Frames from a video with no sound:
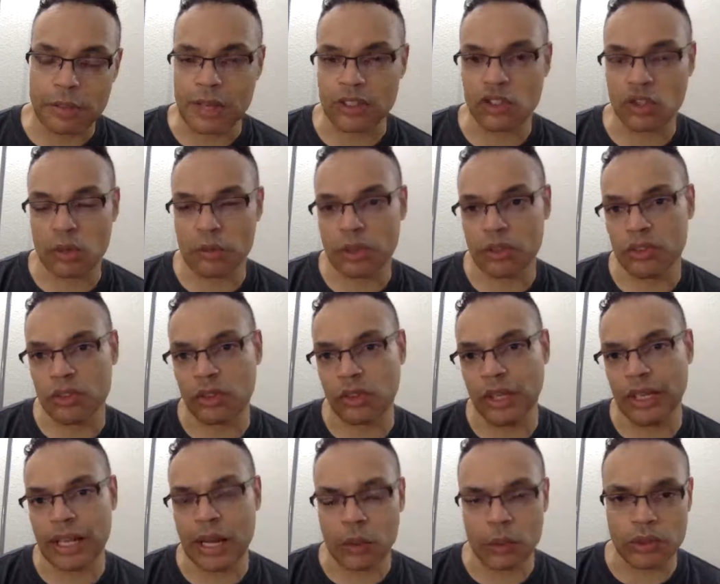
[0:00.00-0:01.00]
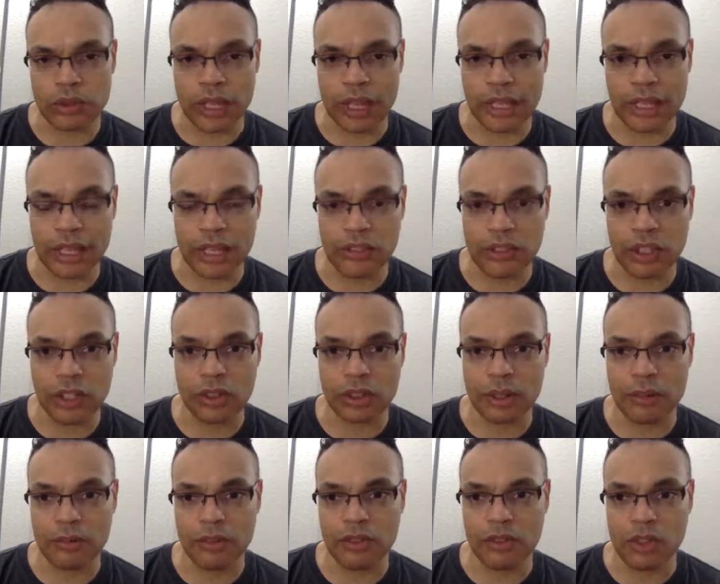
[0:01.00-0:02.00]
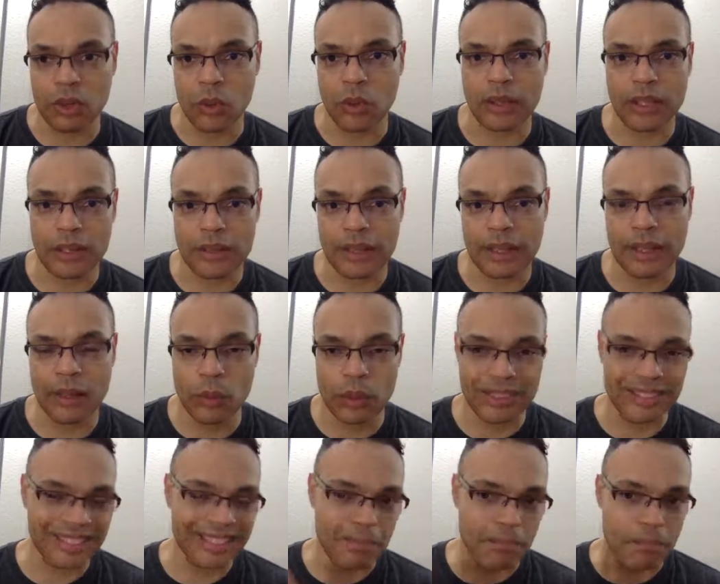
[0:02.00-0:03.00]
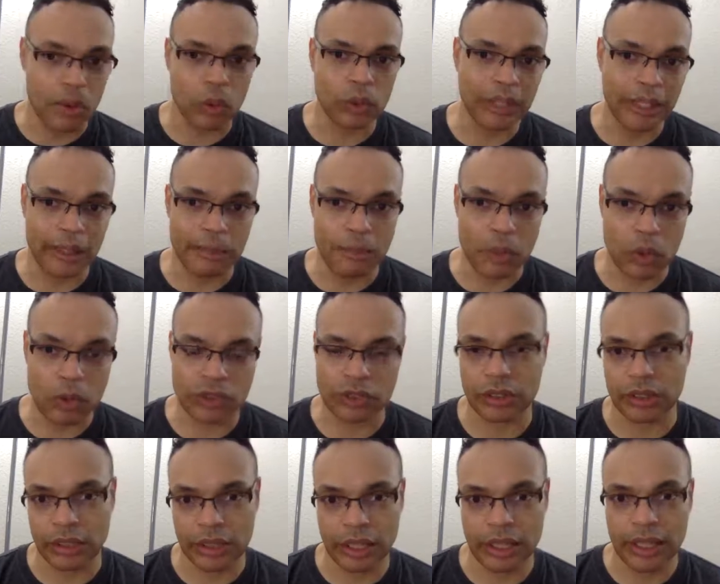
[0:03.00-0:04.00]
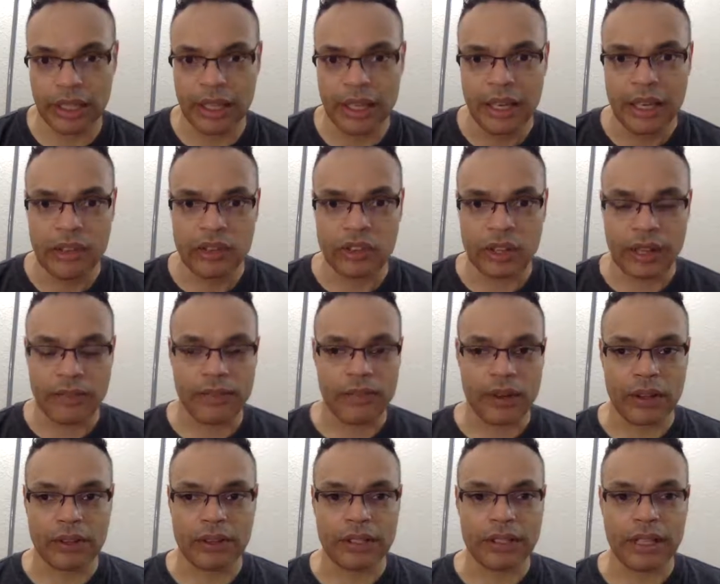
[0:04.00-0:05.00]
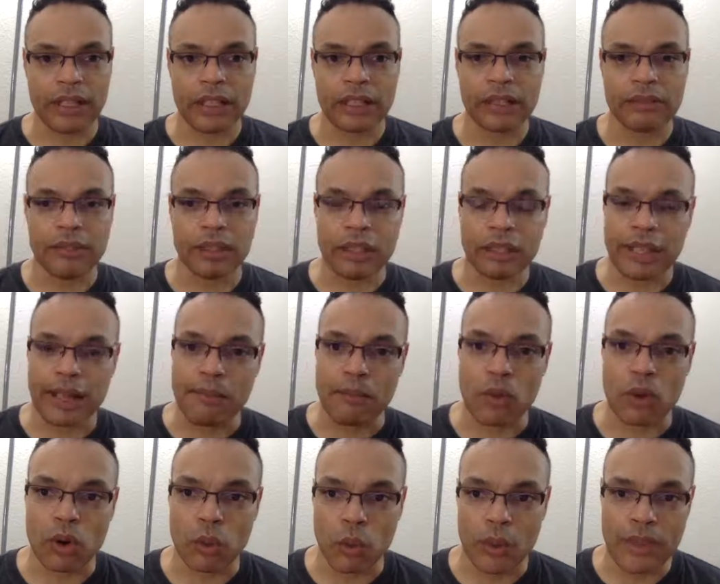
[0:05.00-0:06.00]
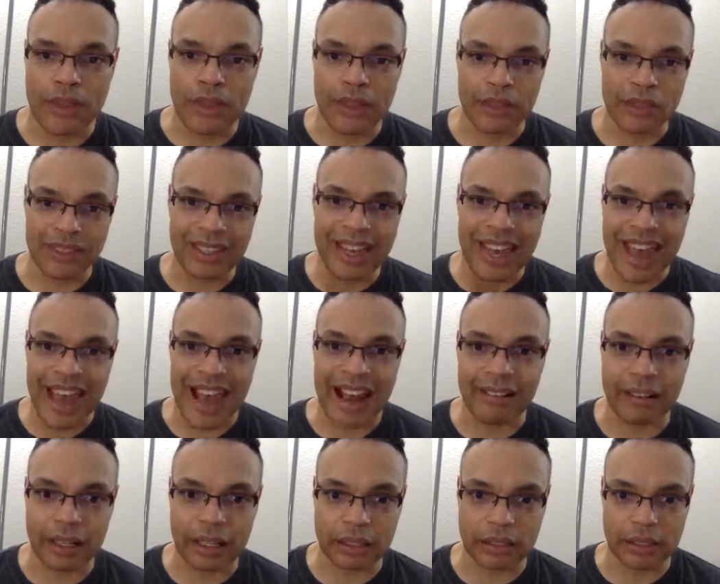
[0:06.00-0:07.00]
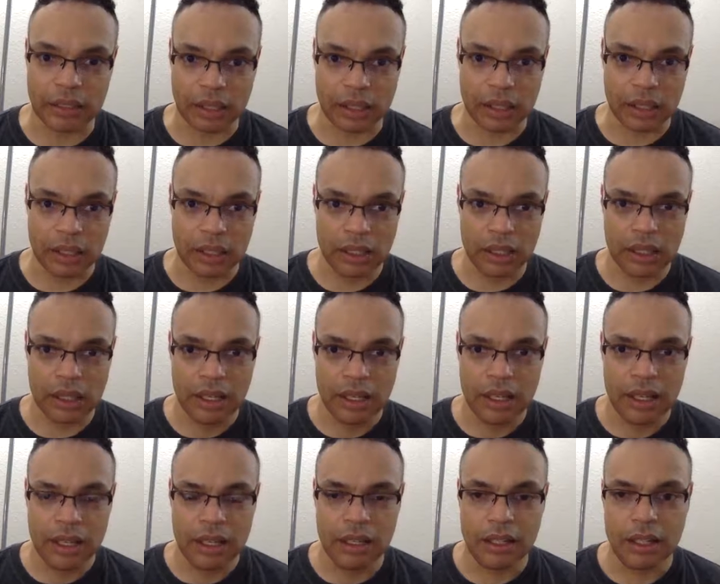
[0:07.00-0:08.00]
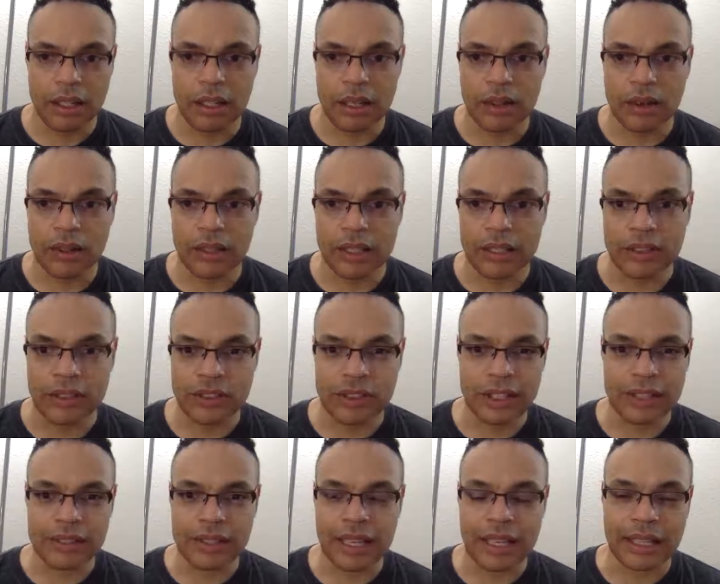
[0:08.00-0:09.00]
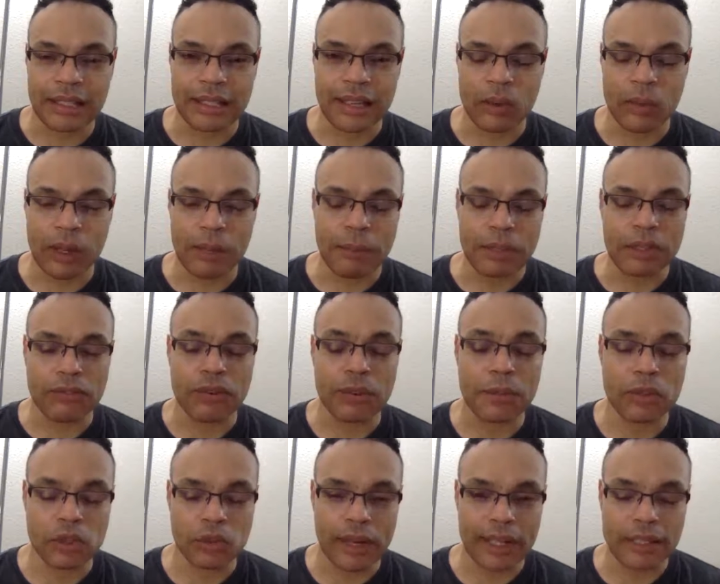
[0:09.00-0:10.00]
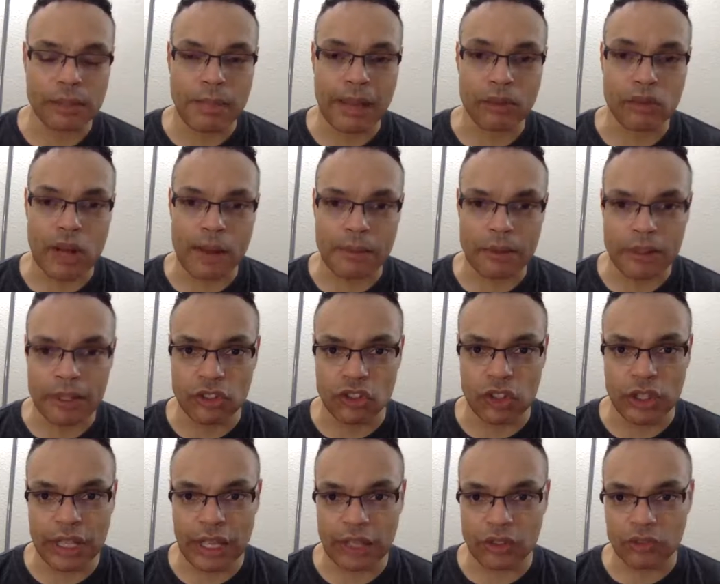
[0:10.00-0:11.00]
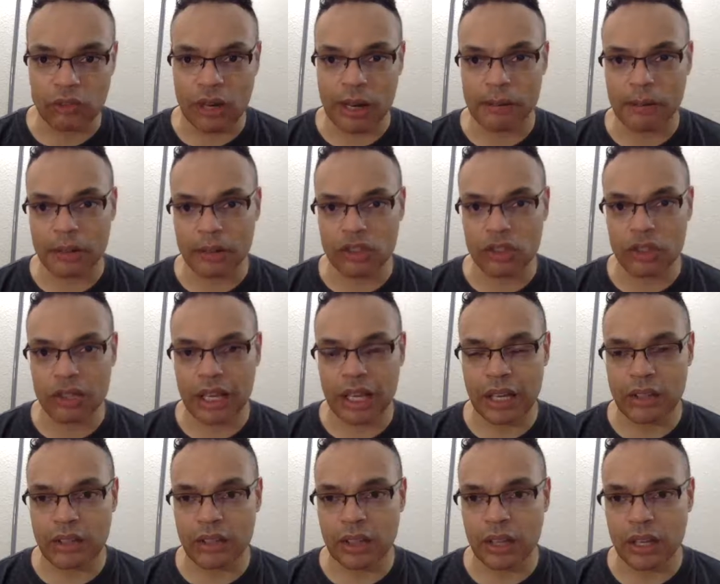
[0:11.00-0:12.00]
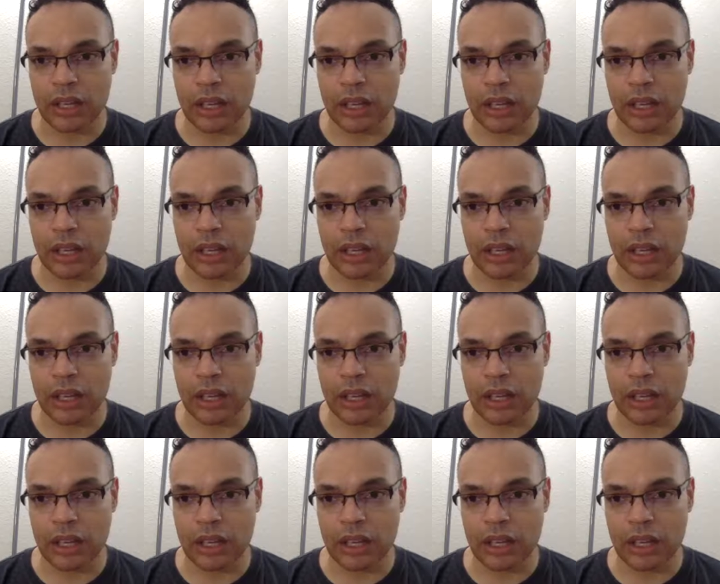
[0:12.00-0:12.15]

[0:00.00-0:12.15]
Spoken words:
time I saw him on screen, I was like, is he going to do anything? He wasn't emoting emotionally. So I felt that they could have done a lot more with his character, and it just didn't take it that way. But the film is directed by Robert Rodriguez. And Robert Rodriguez,